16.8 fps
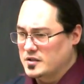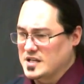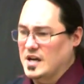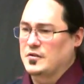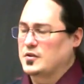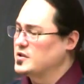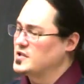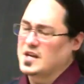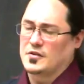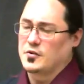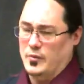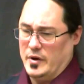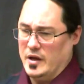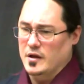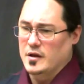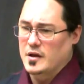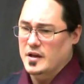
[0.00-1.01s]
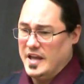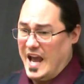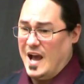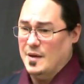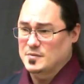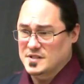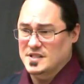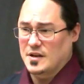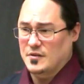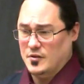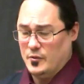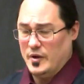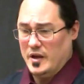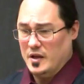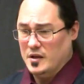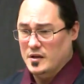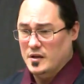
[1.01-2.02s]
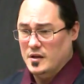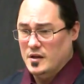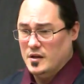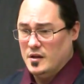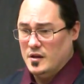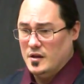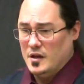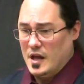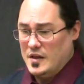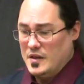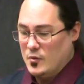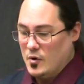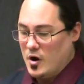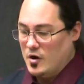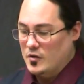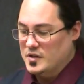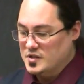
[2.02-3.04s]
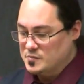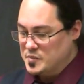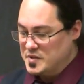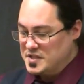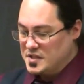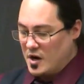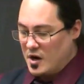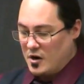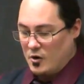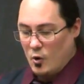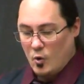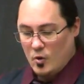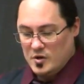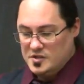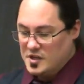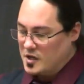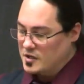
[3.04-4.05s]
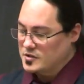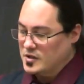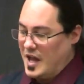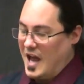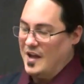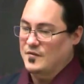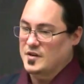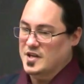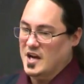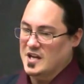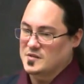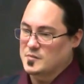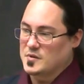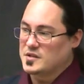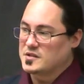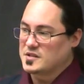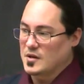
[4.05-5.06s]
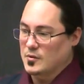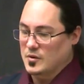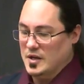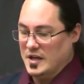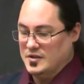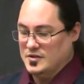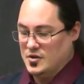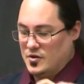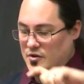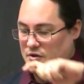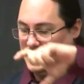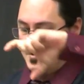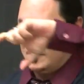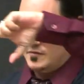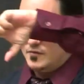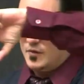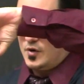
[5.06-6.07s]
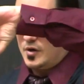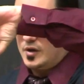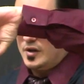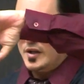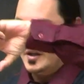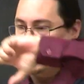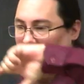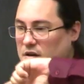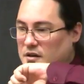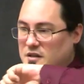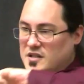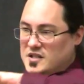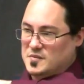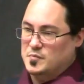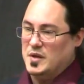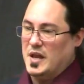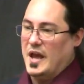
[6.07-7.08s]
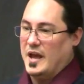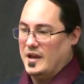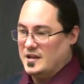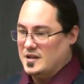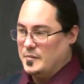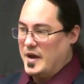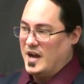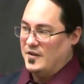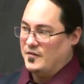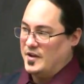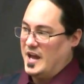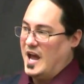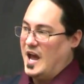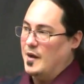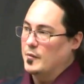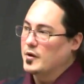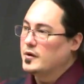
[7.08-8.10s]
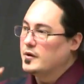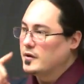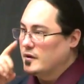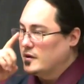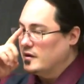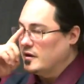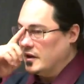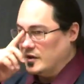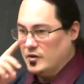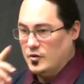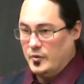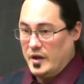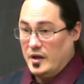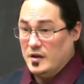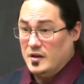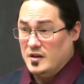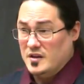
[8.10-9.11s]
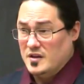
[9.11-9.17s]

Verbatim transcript: South, South Korea, cabs in South Korea. And there were all these bizarre horizontal advertisements that were like turned vertically on a display in the back of a cab in Korea.